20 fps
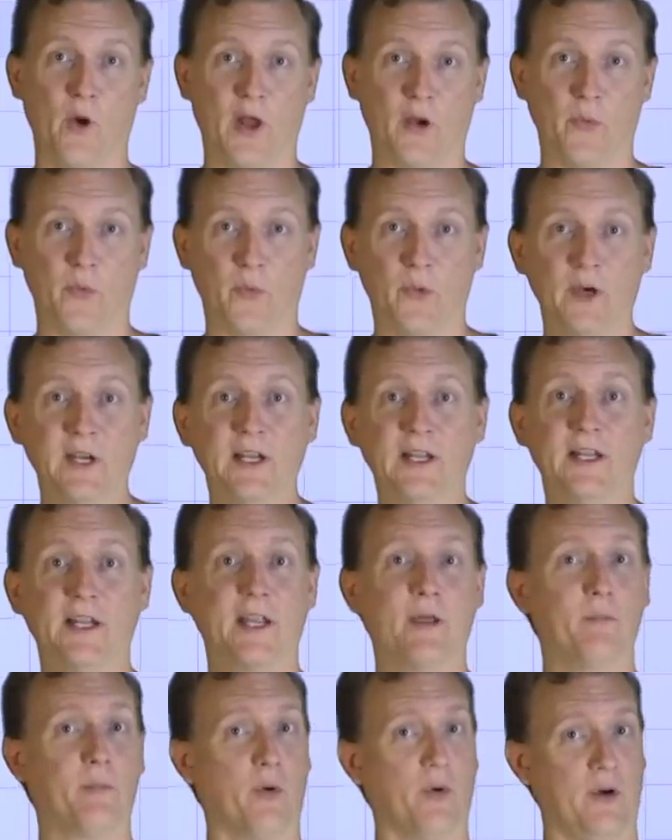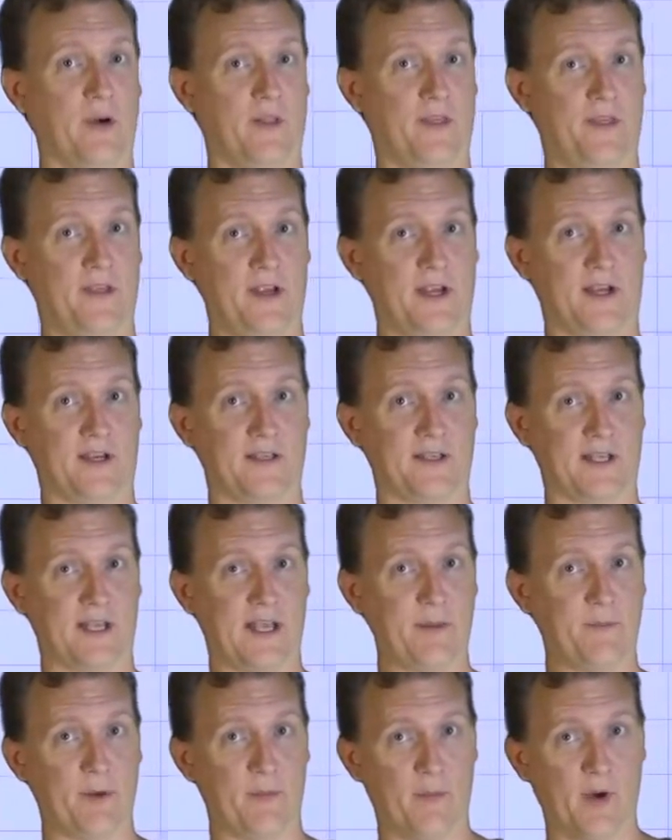one really important thing to
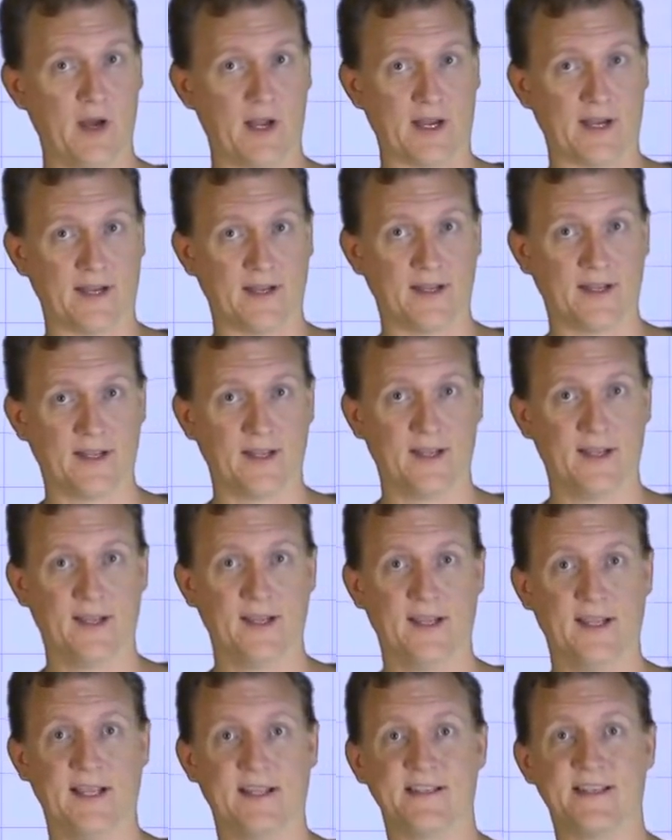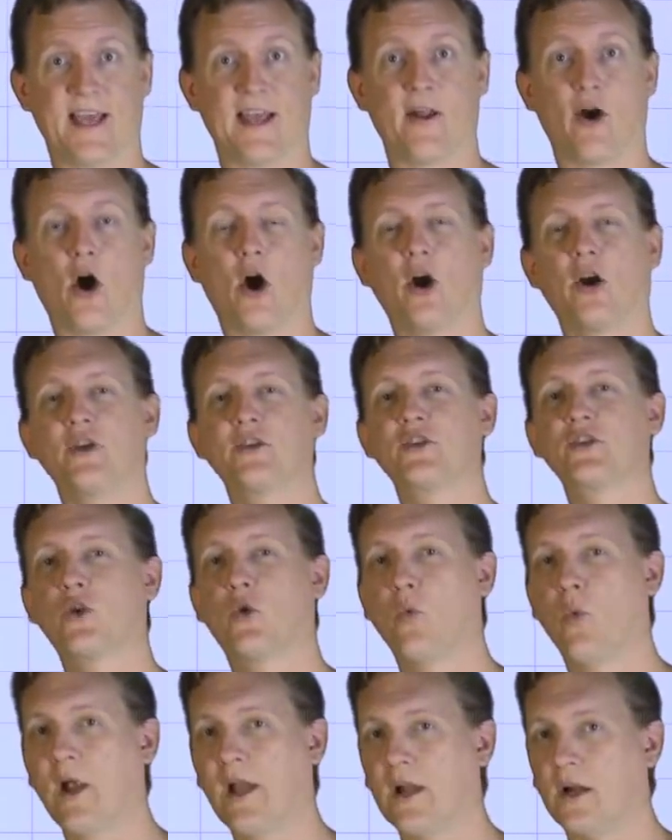keep in mind is that r
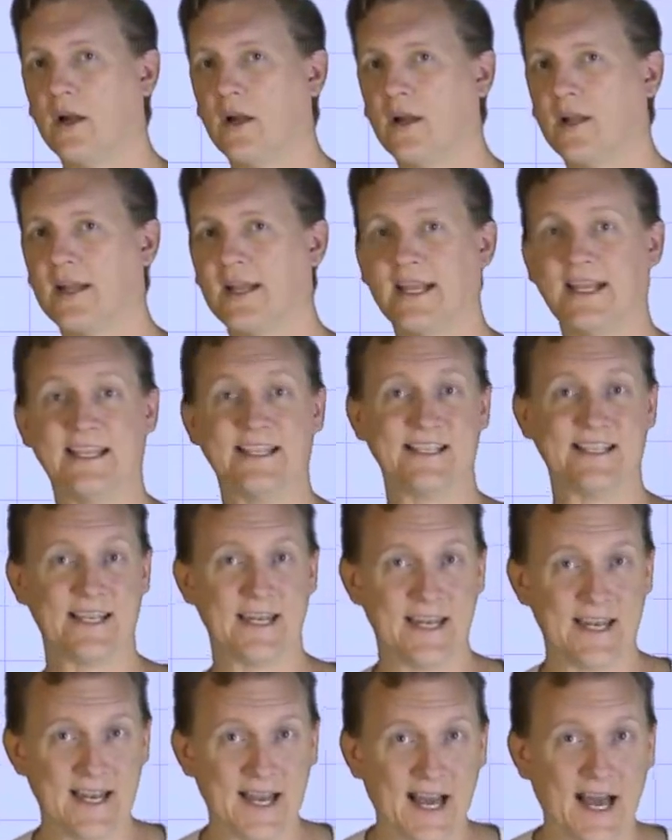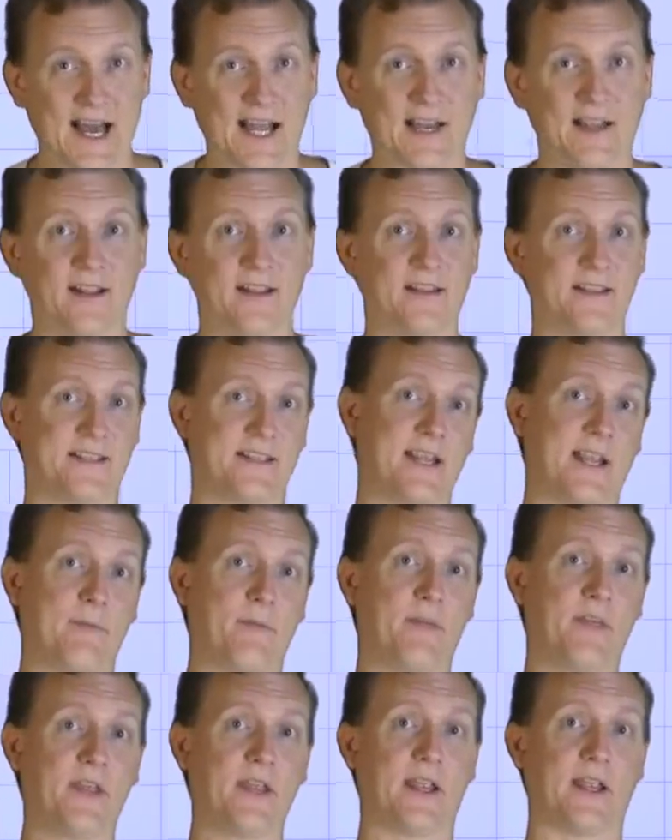squared is not the same
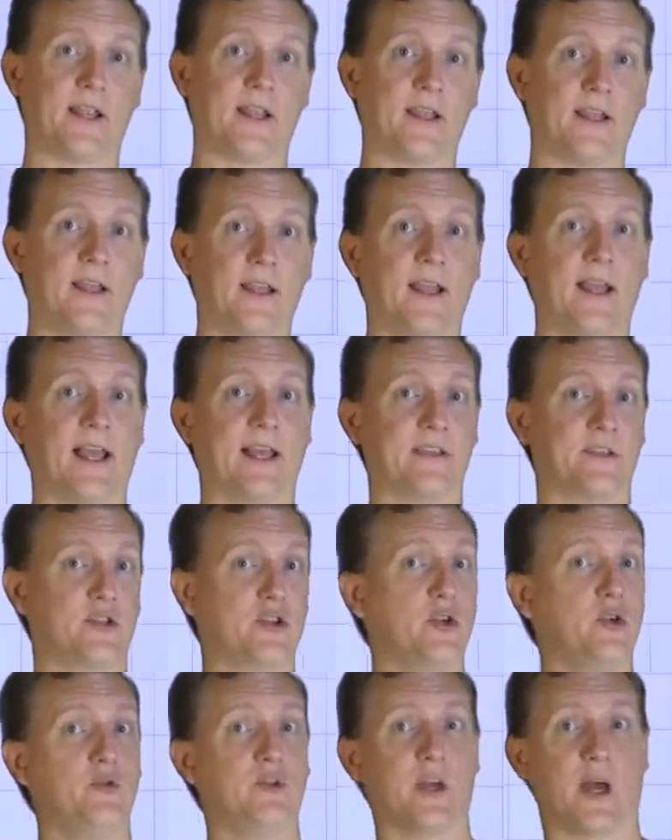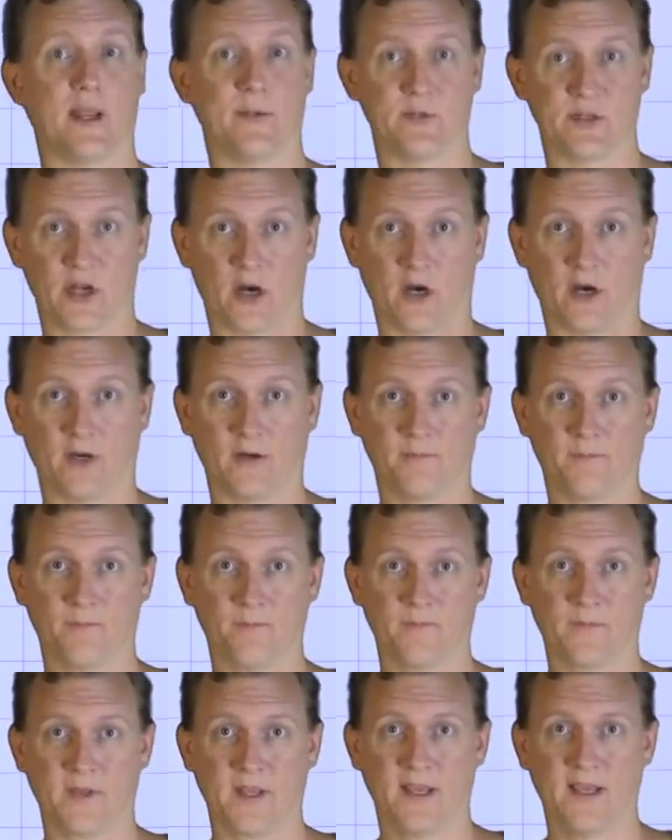thing as 2 times r.
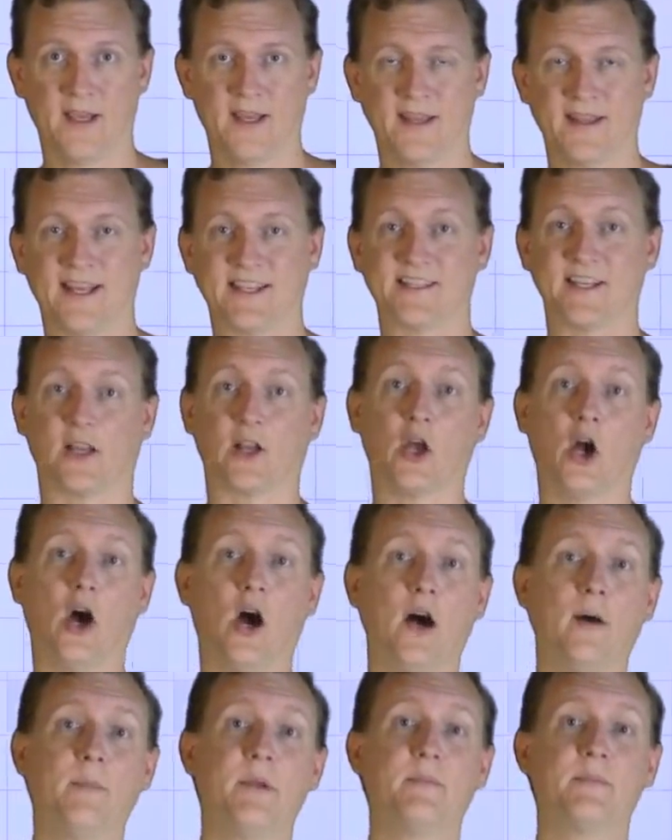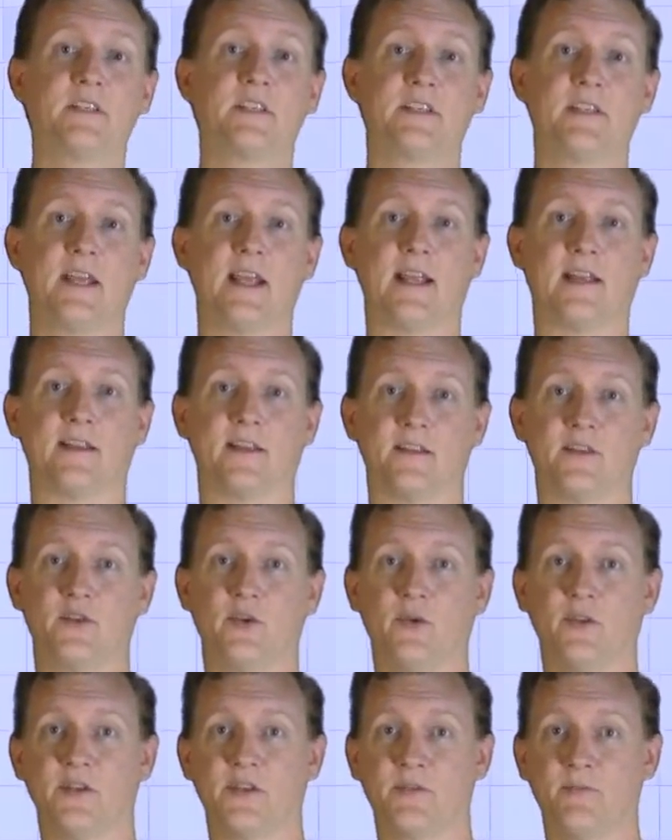That's a common mistake that
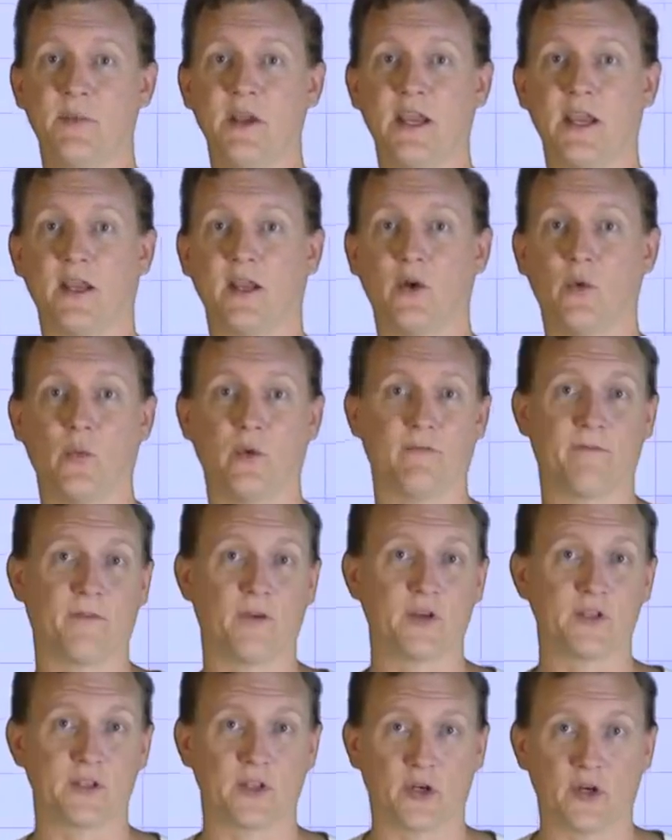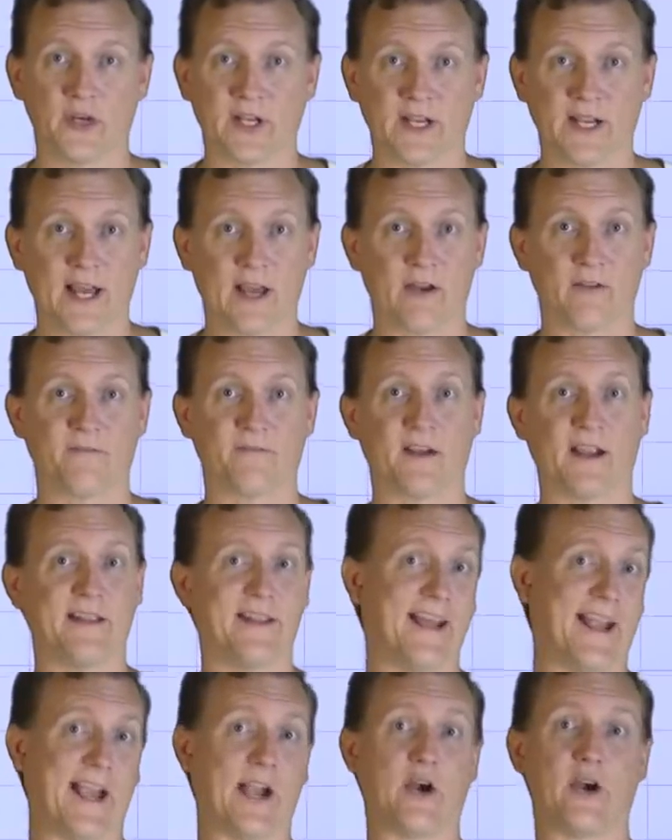students make when first learning how to find
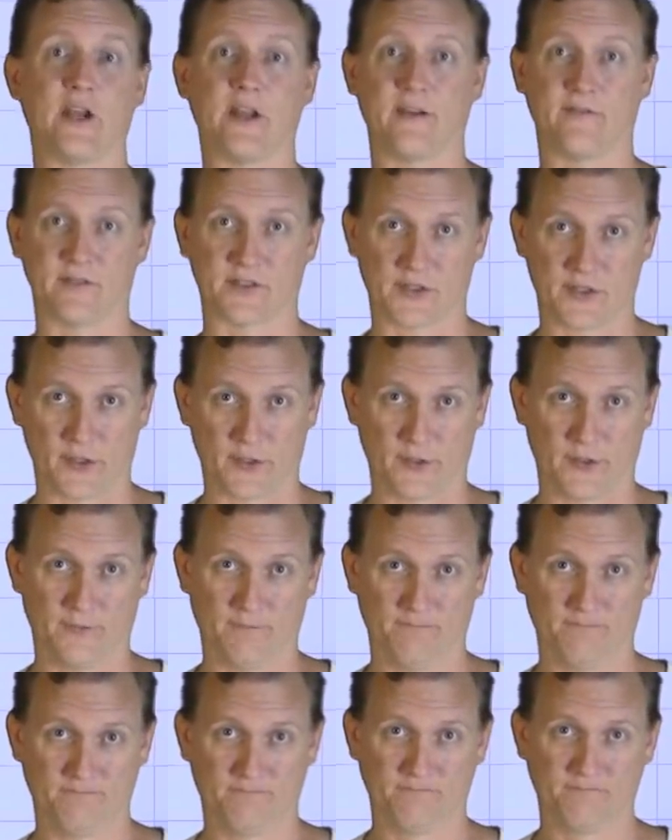the area of a circle.